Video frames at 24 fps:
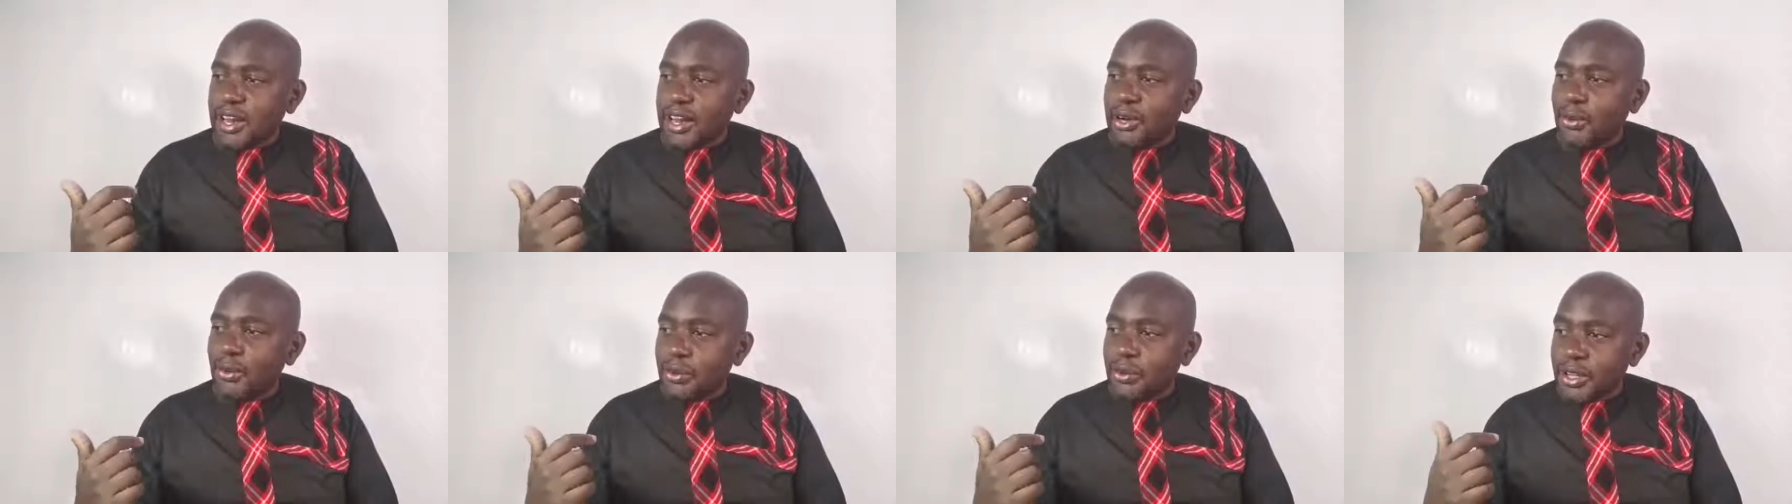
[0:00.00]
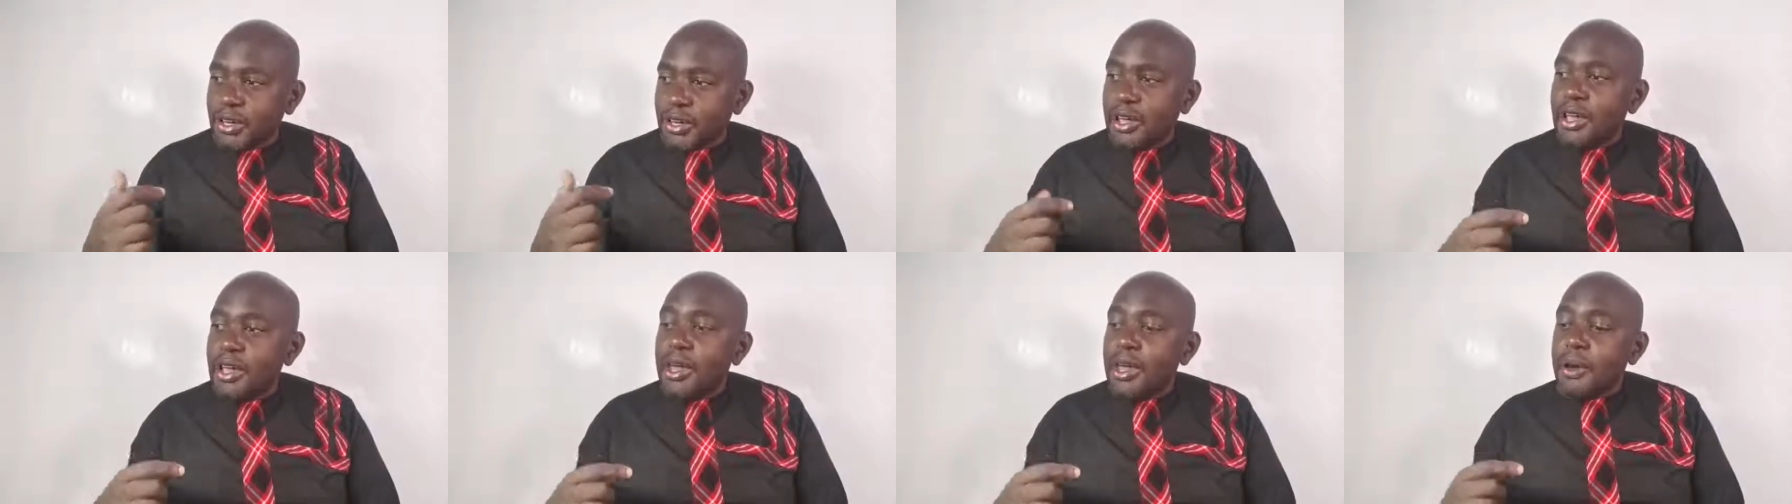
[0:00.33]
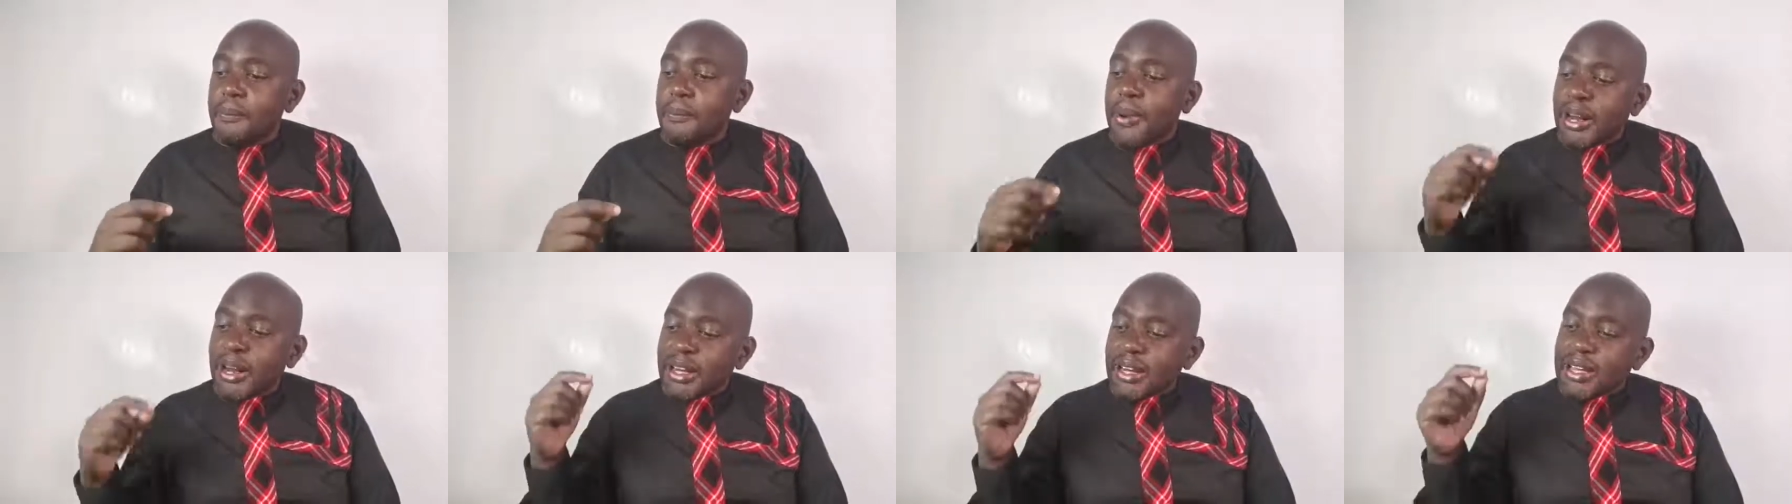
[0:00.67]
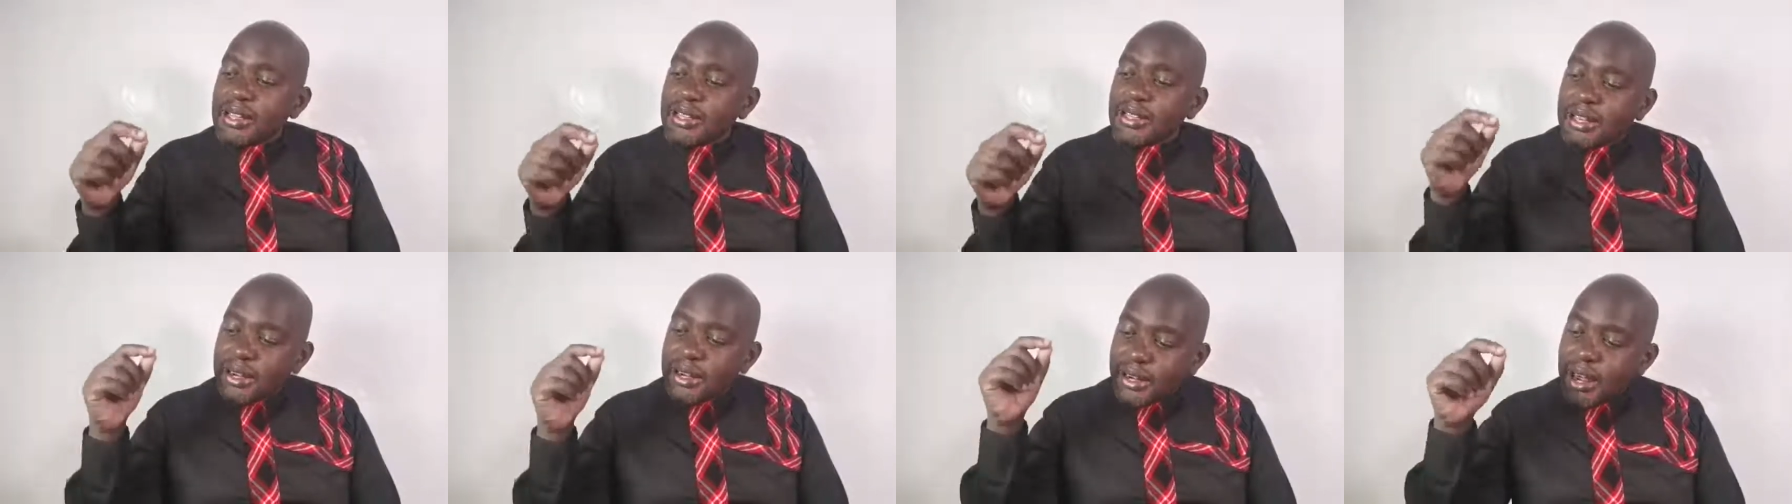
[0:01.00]
Halloween, but
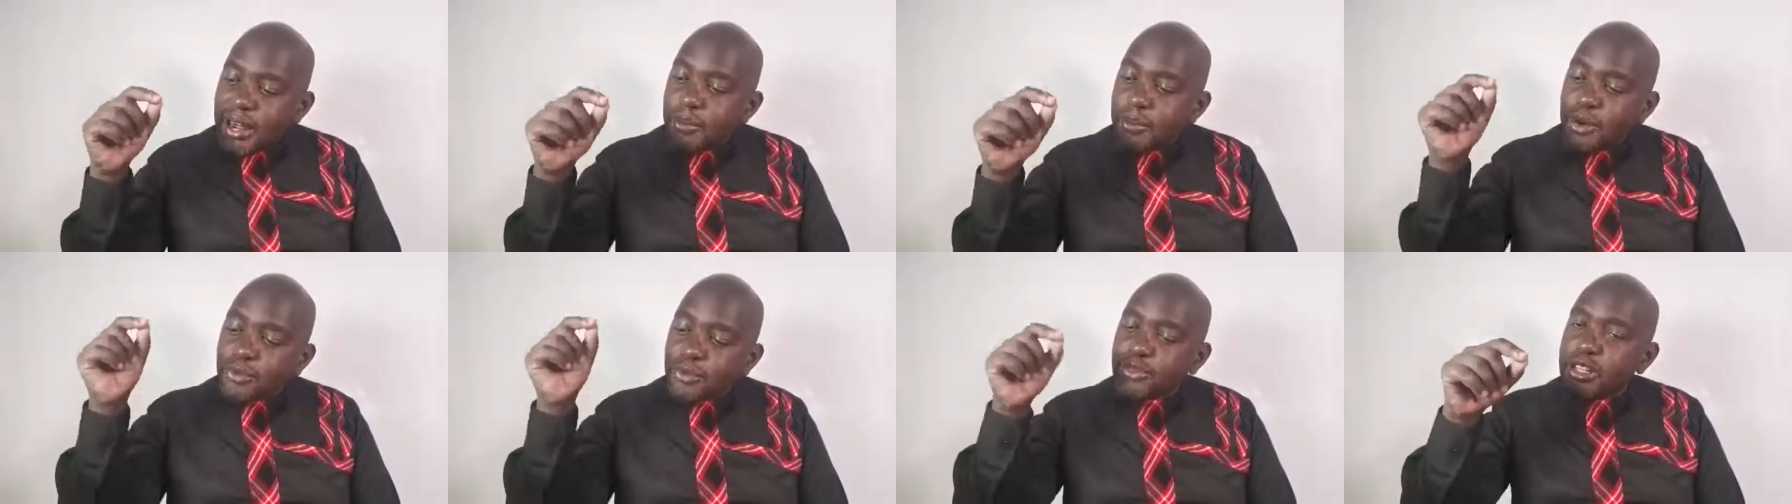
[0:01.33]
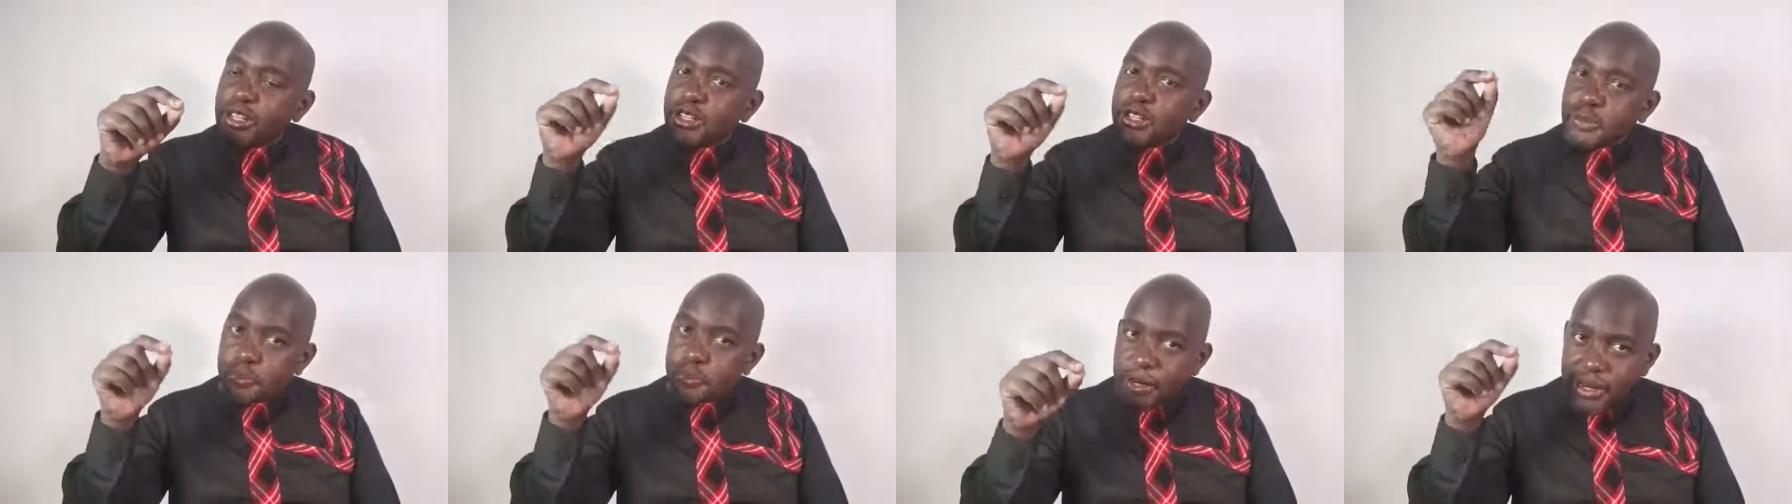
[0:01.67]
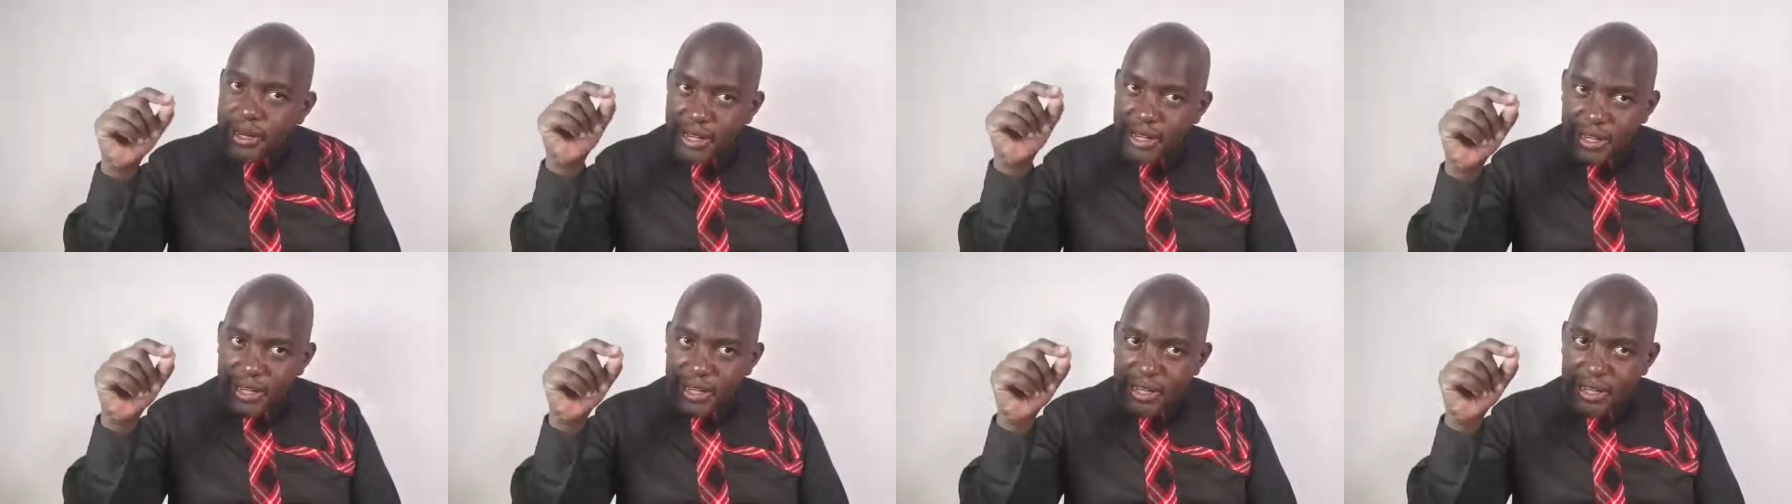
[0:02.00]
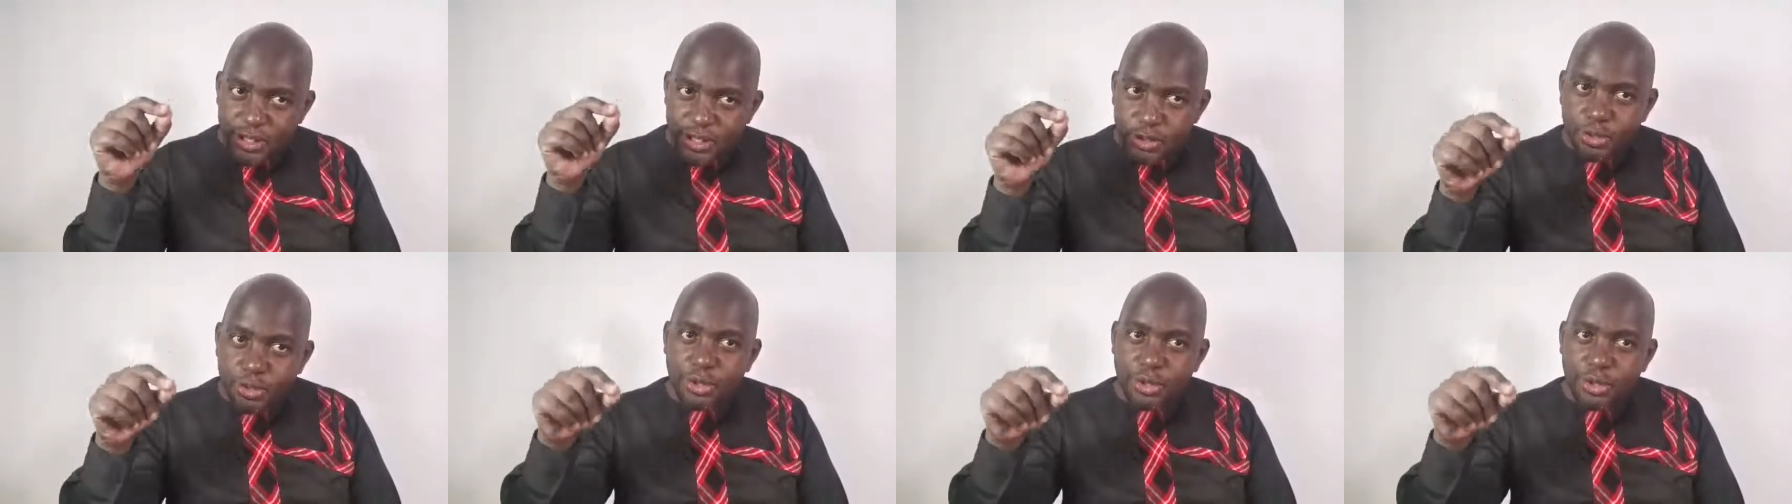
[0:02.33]
in the realm of the spirit,